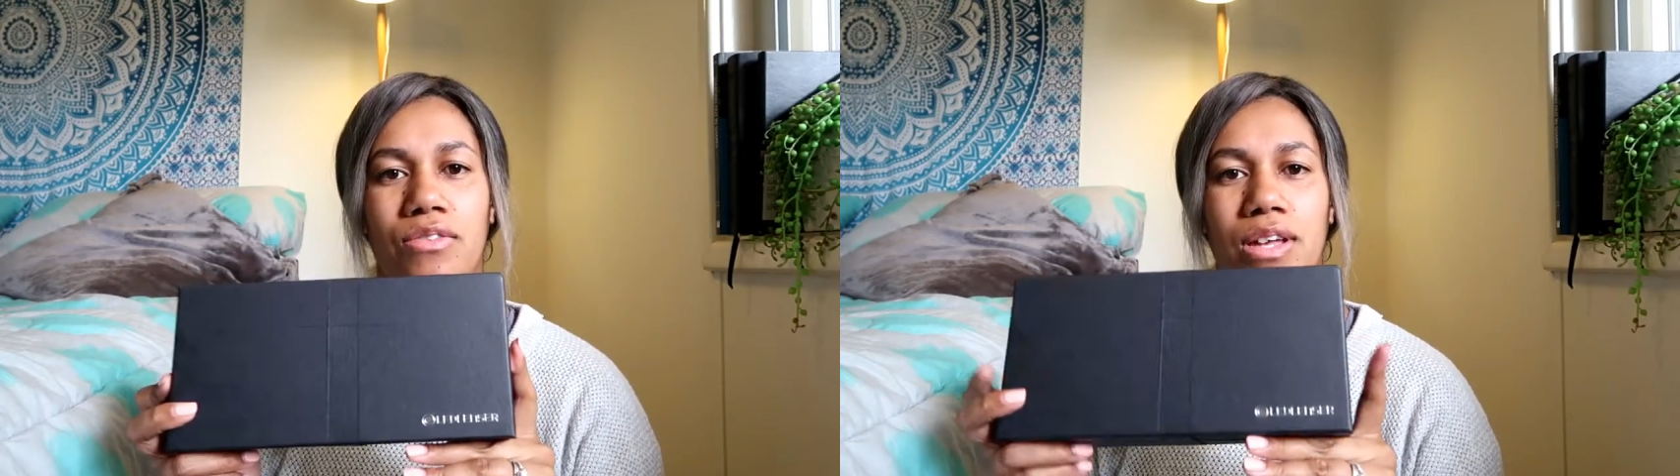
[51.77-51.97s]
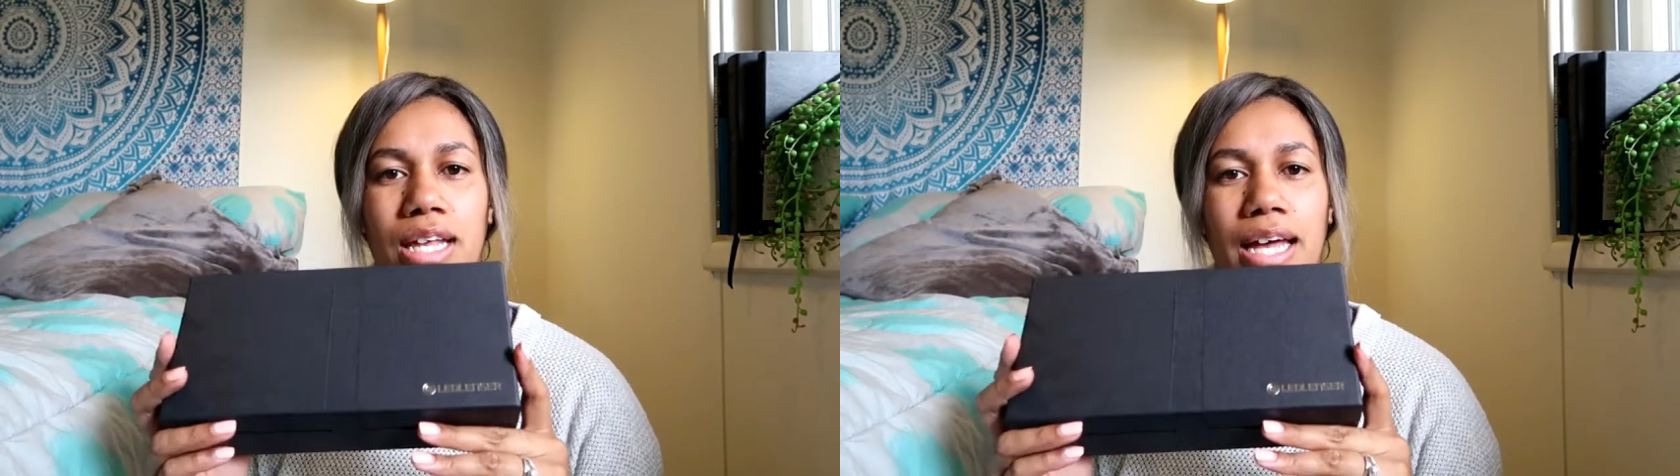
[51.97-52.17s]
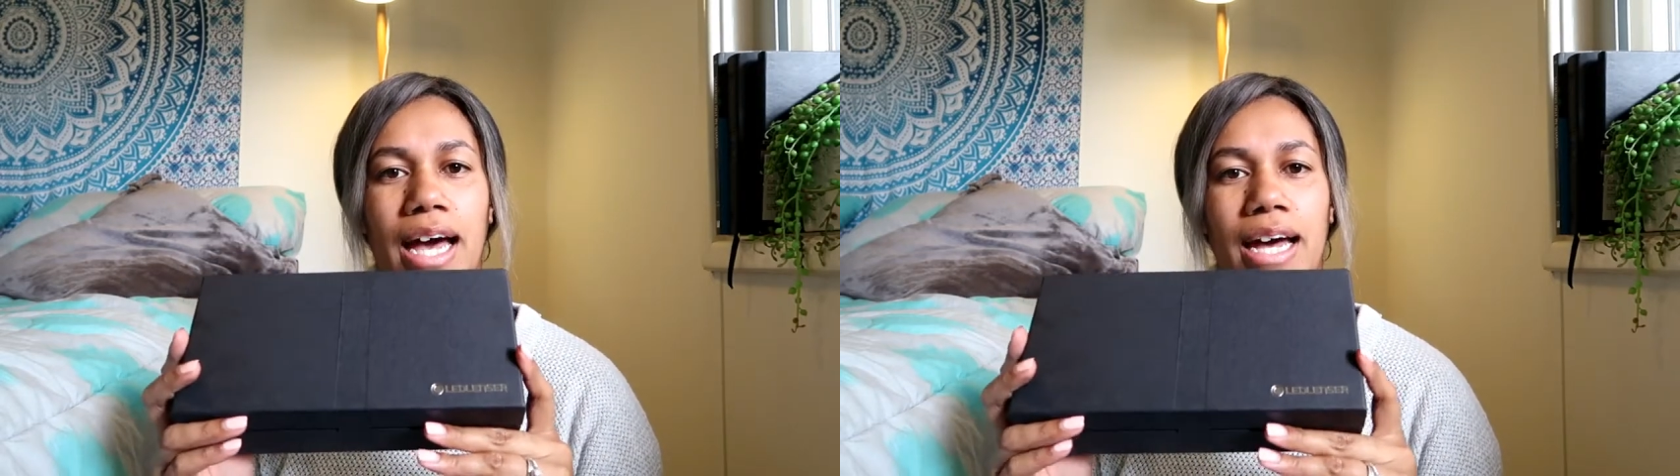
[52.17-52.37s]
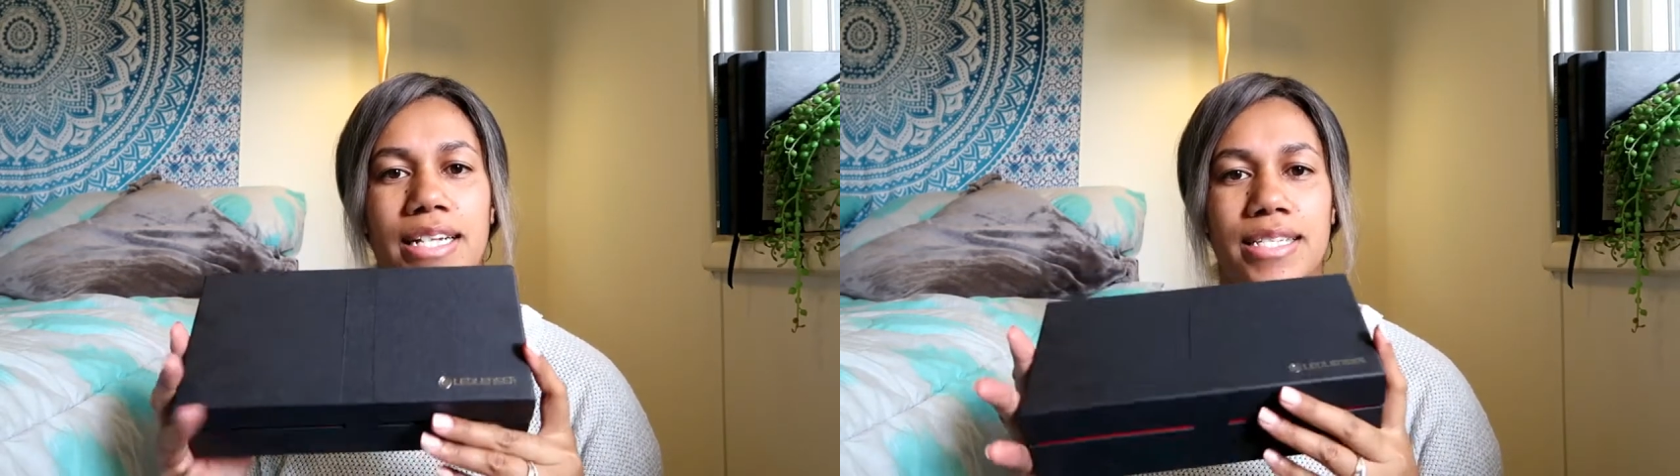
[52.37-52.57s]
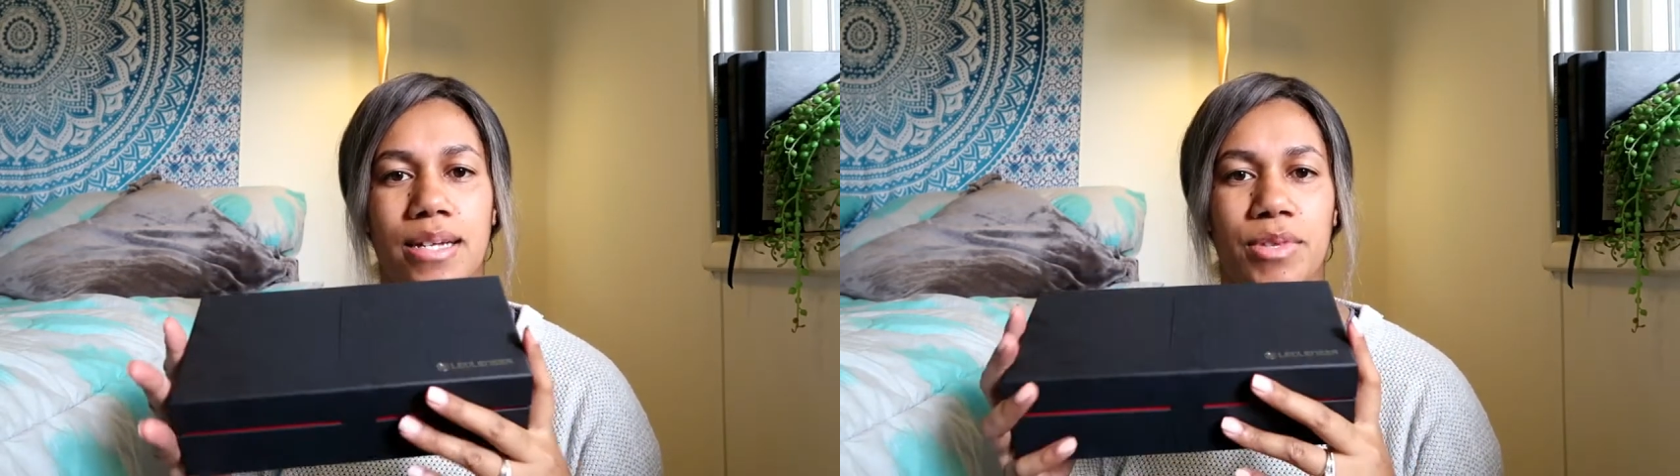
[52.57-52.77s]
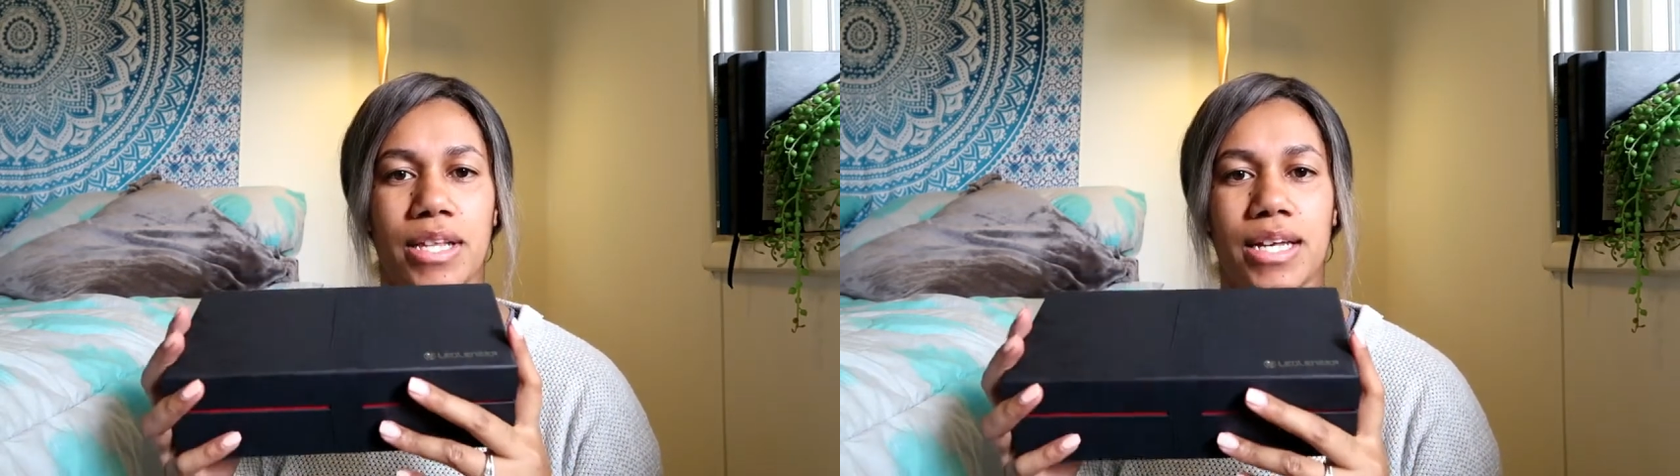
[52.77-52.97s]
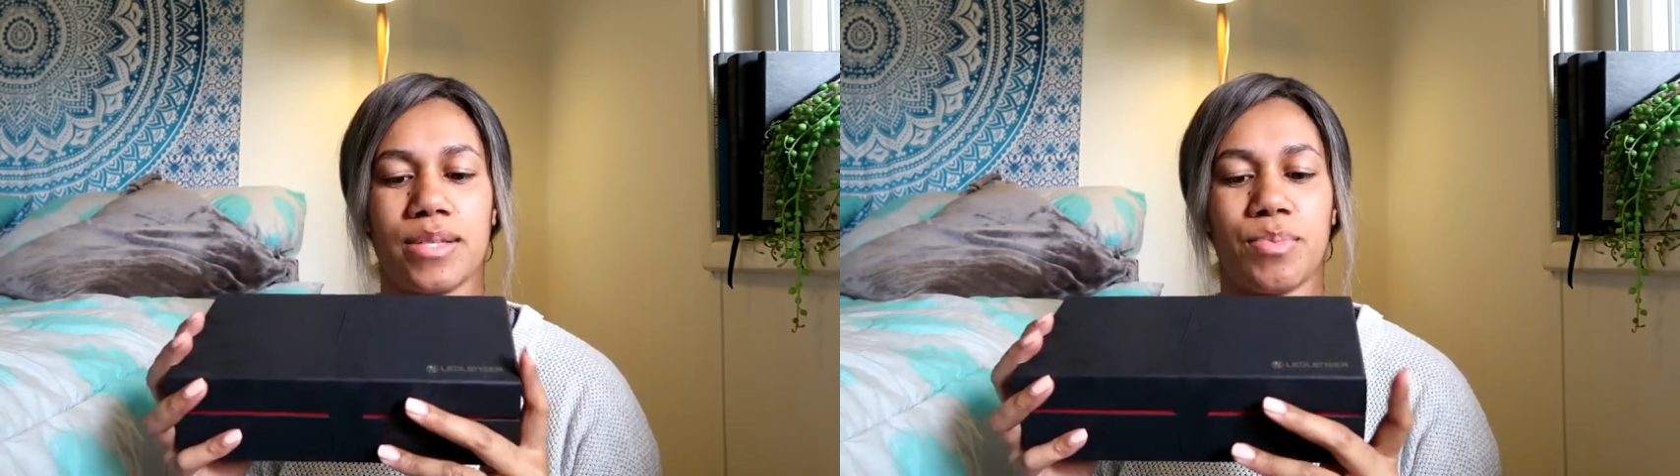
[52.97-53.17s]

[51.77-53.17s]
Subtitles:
and they had some of these,